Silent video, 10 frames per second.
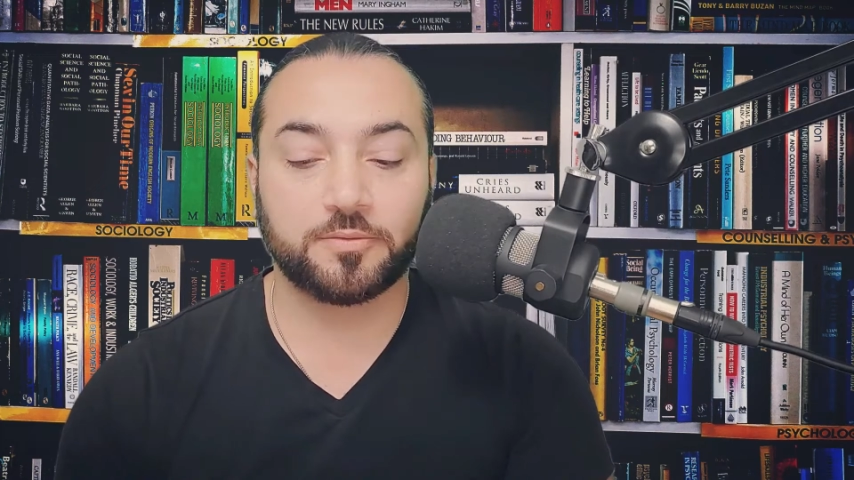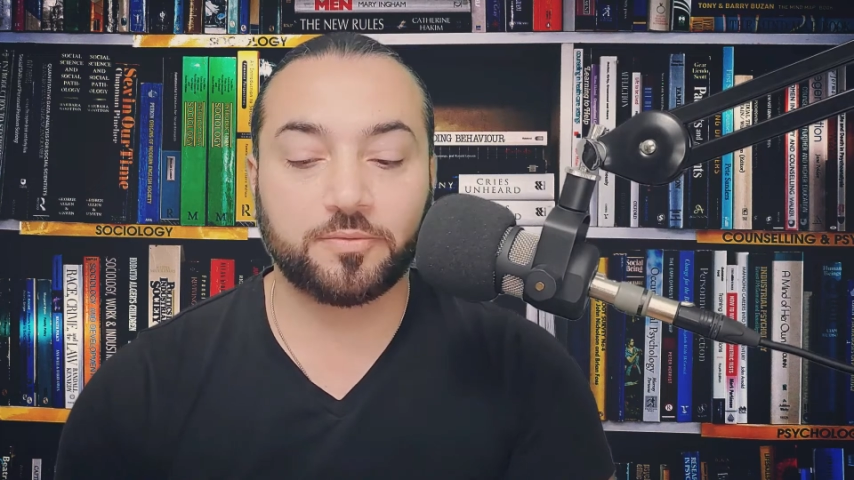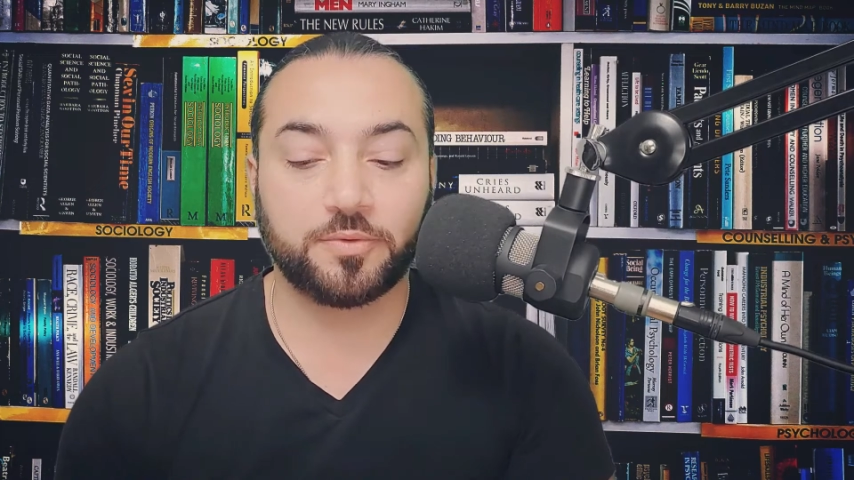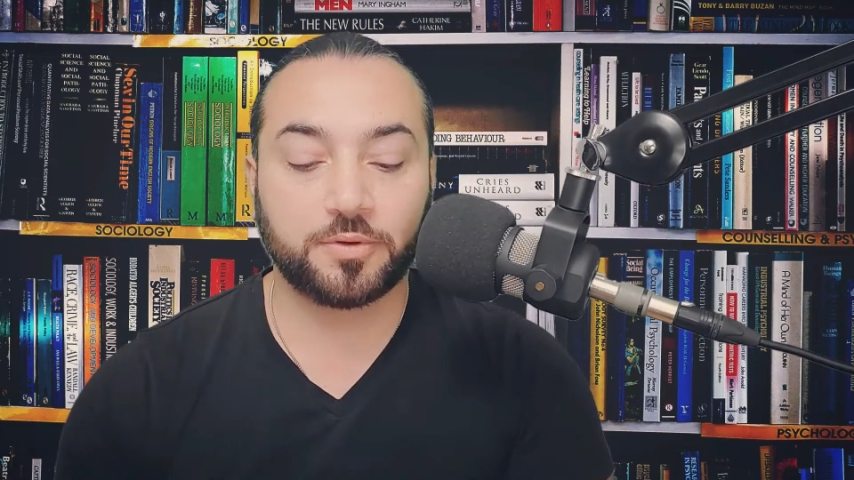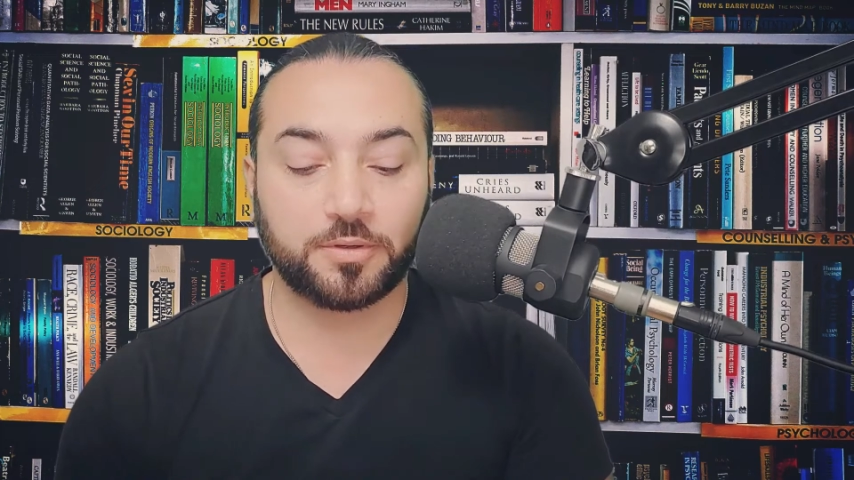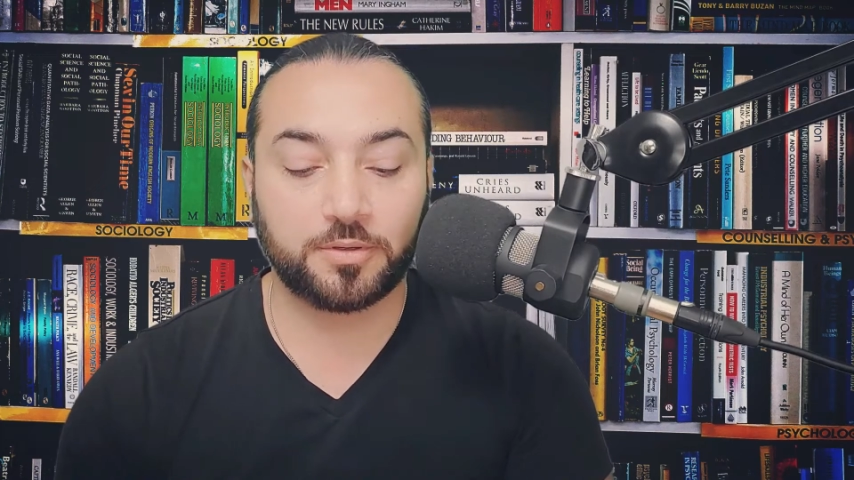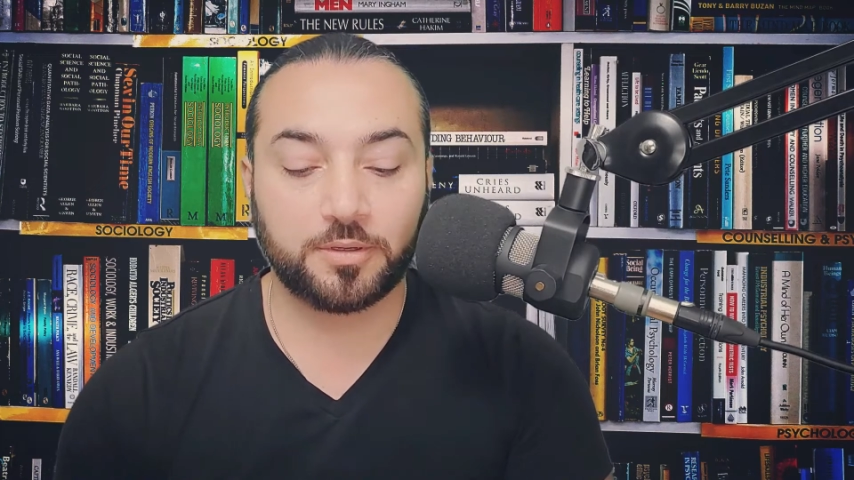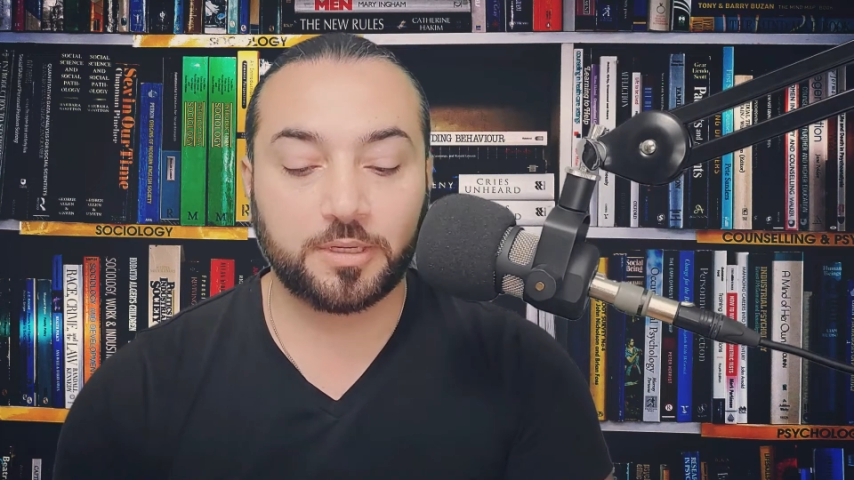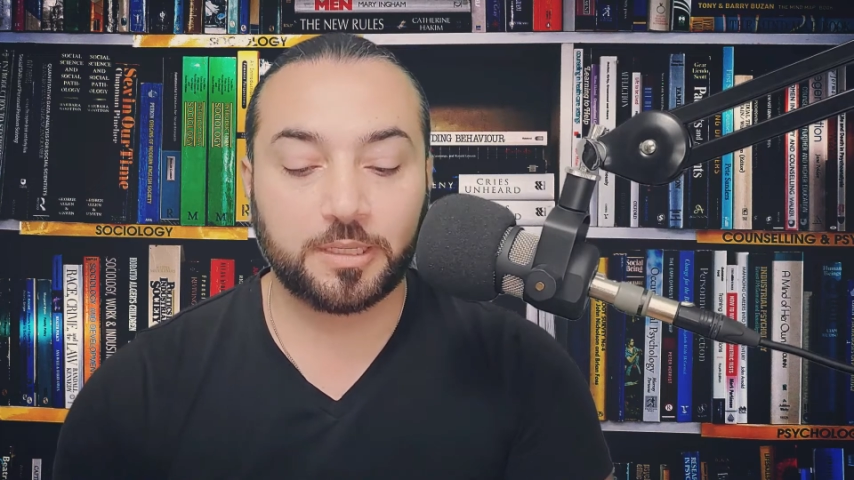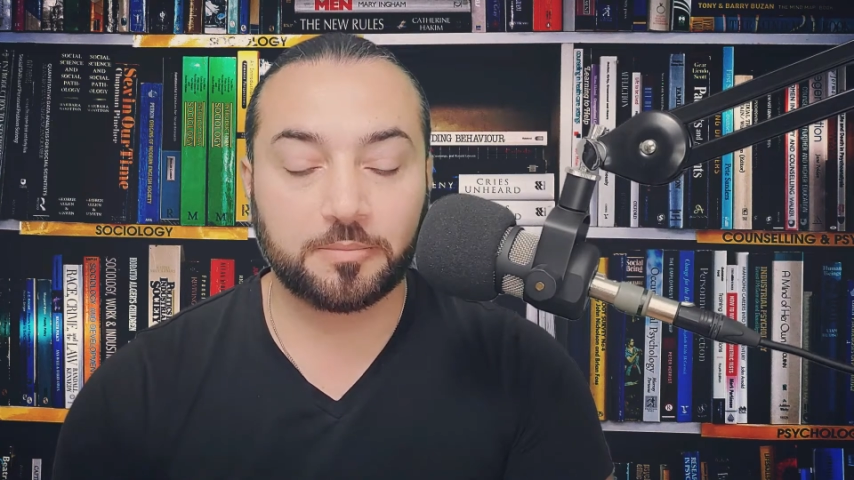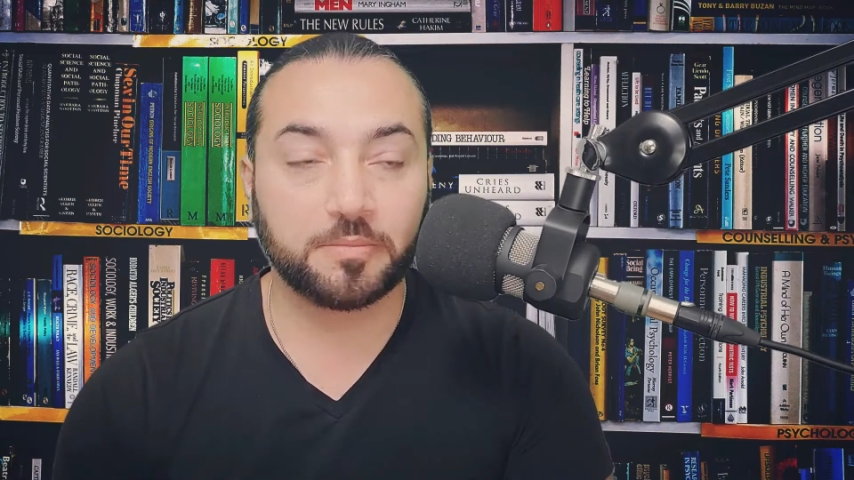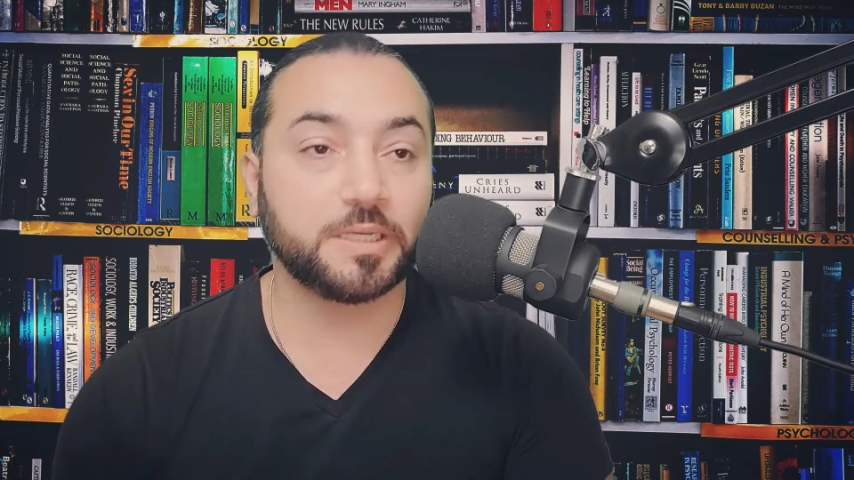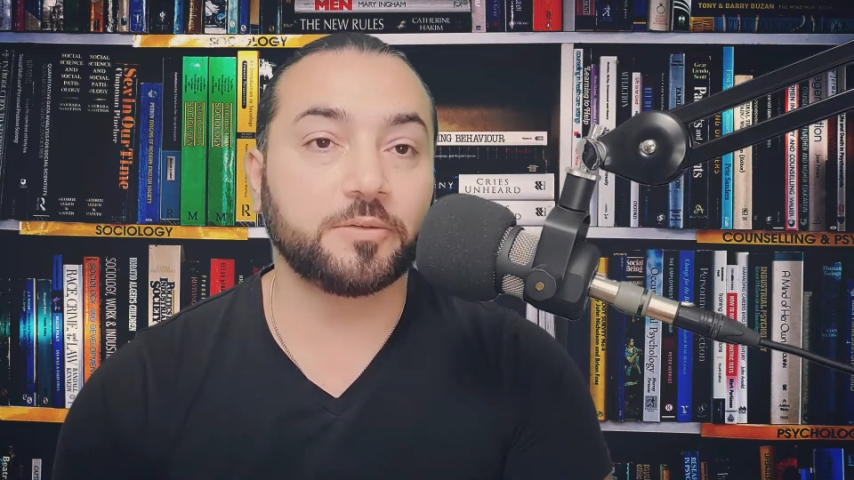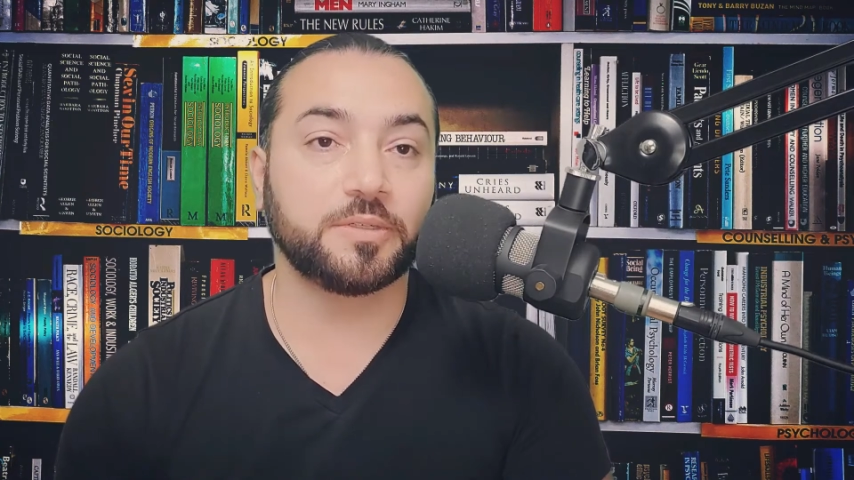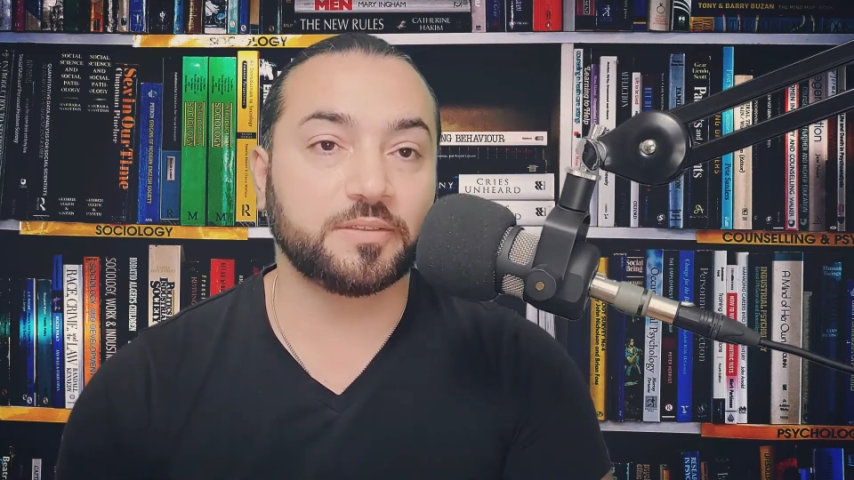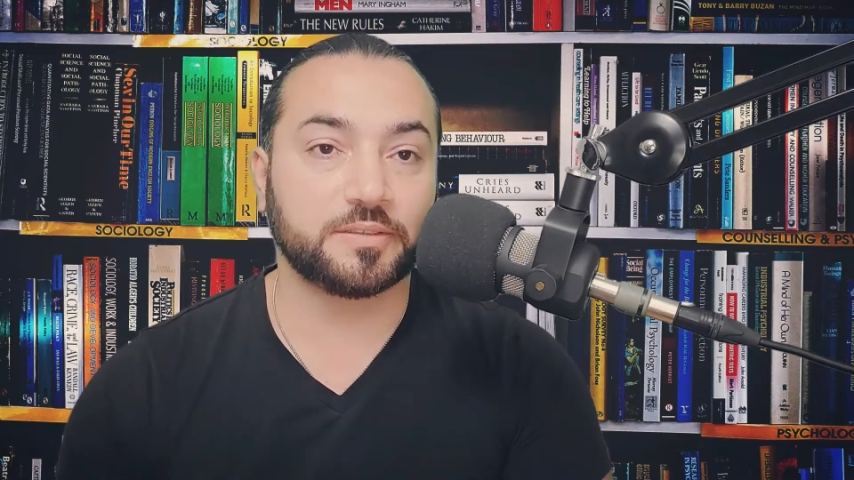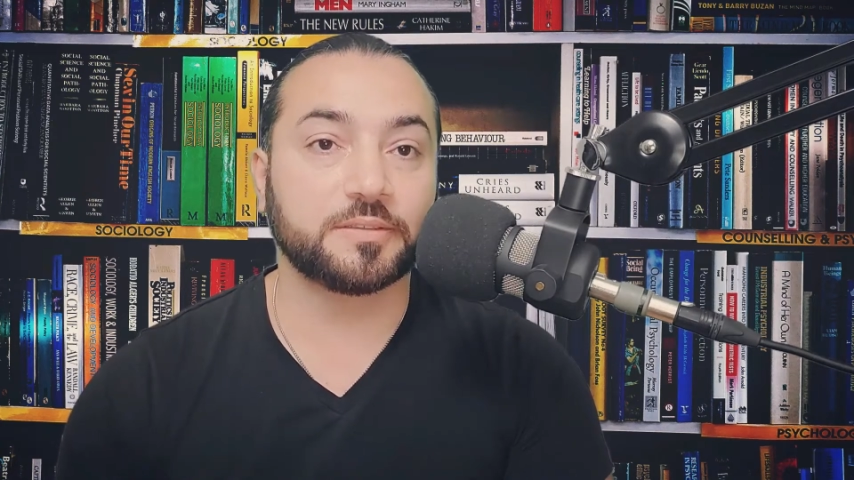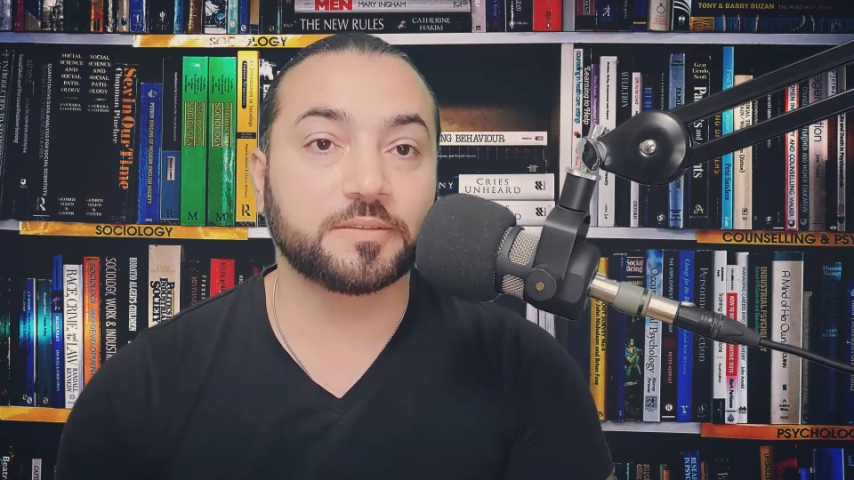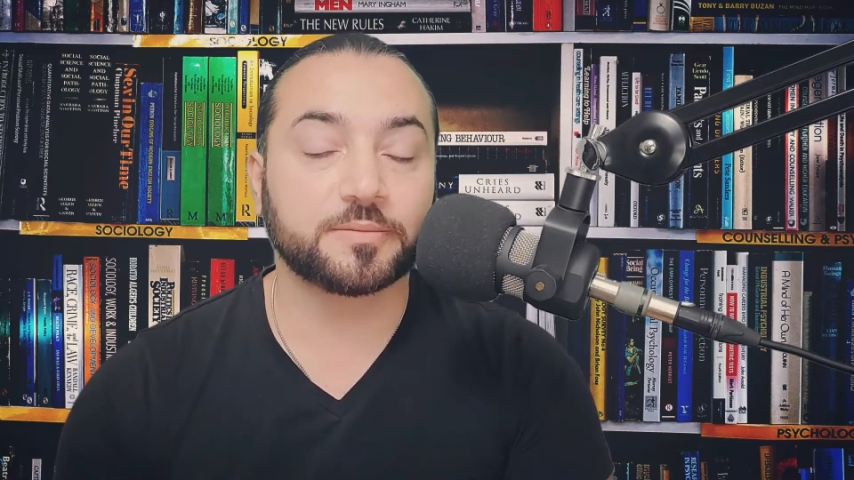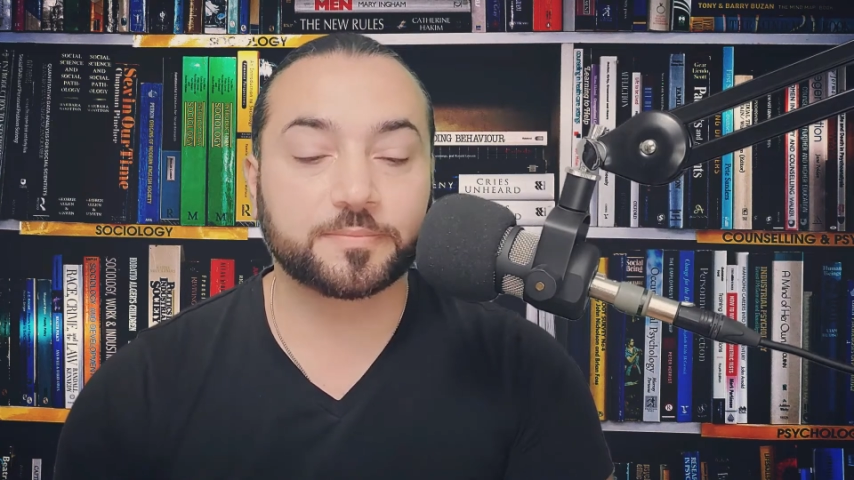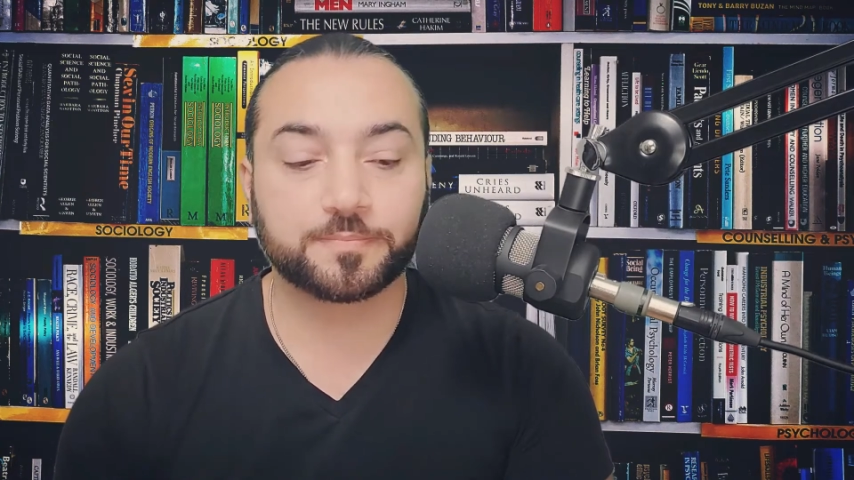for many reasons.